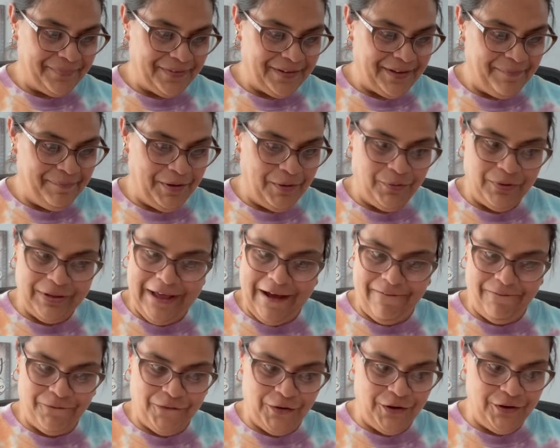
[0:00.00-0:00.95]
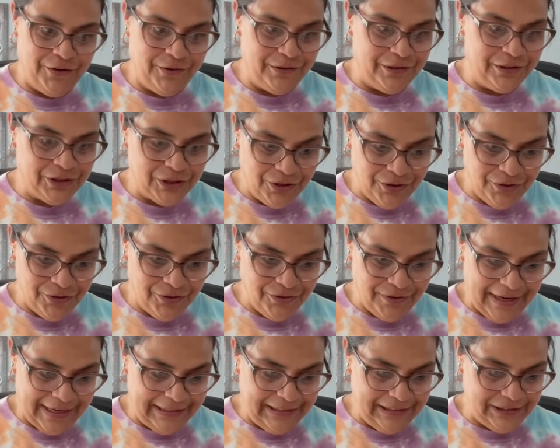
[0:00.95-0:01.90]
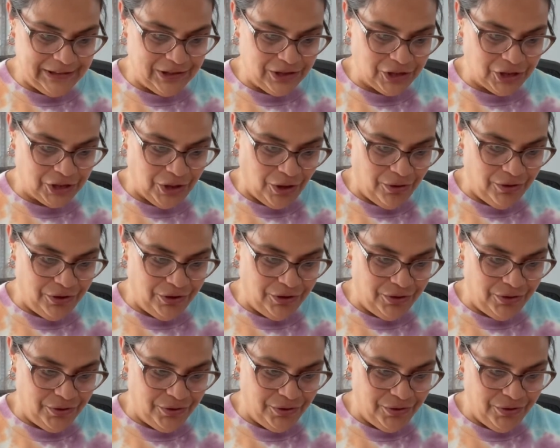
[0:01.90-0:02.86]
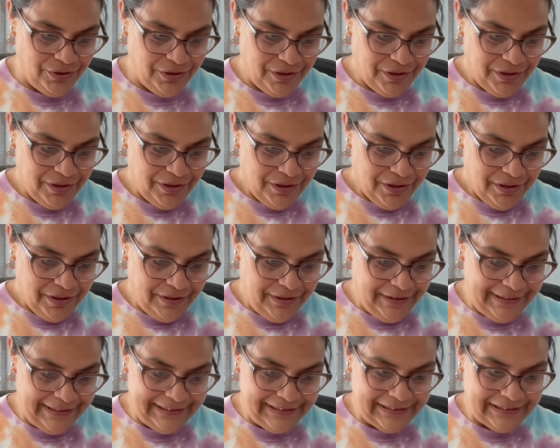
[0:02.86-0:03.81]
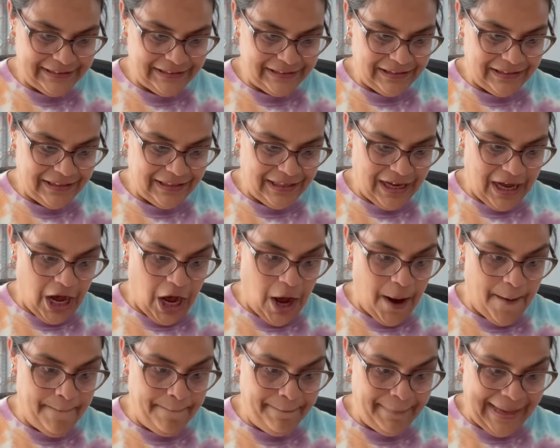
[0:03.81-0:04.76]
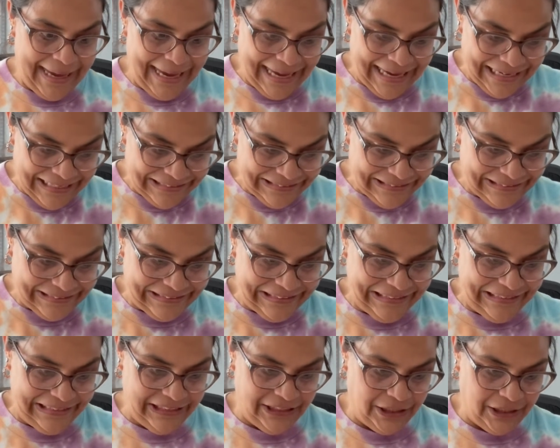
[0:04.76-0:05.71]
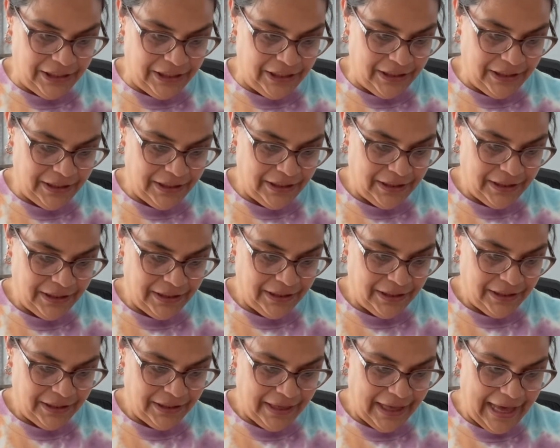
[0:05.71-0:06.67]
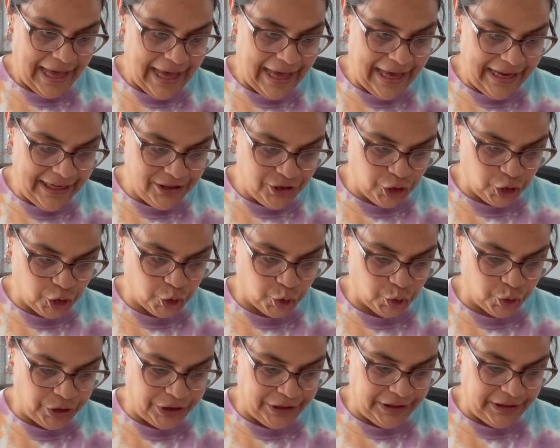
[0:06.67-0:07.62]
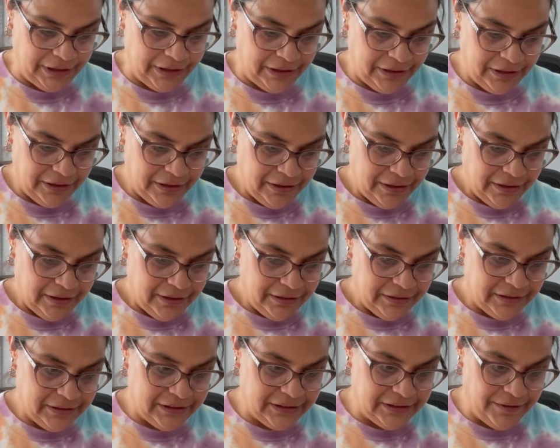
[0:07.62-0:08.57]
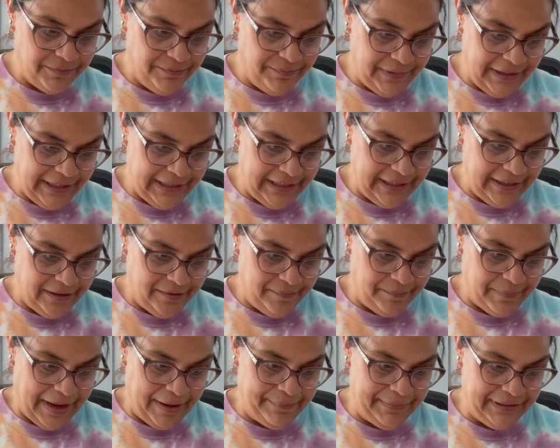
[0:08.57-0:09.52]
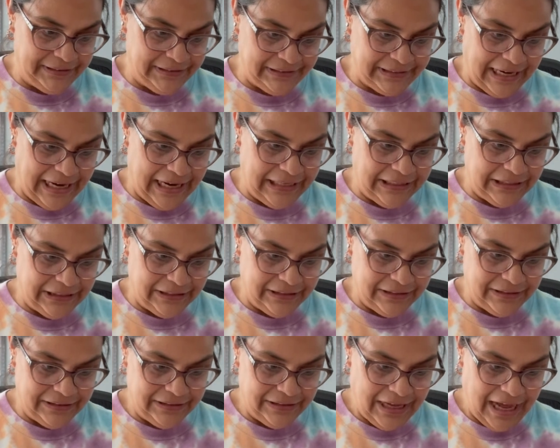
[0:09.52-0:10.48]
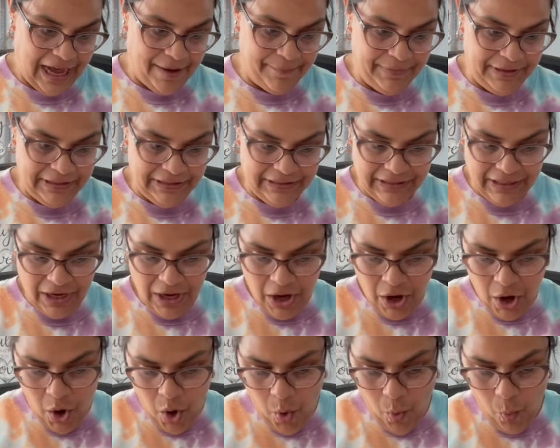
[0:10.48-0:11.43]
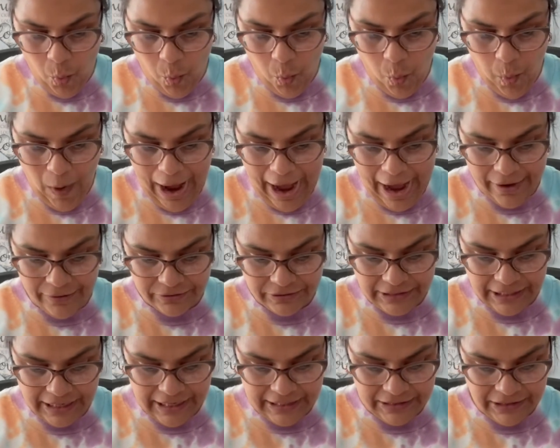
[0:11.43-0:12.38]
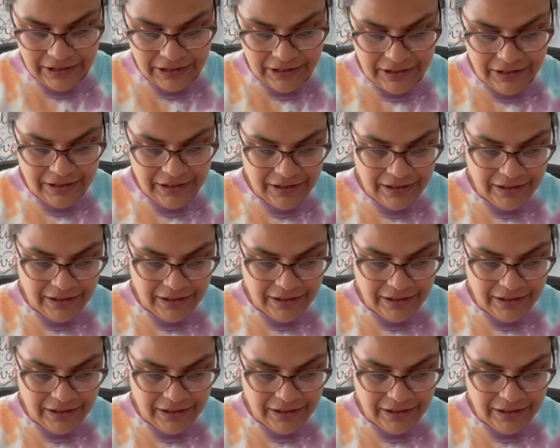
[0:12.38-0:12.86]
But without further ado, I need to show you this amazing entry submitted by Ms. Donna. I mean, wow, Donna.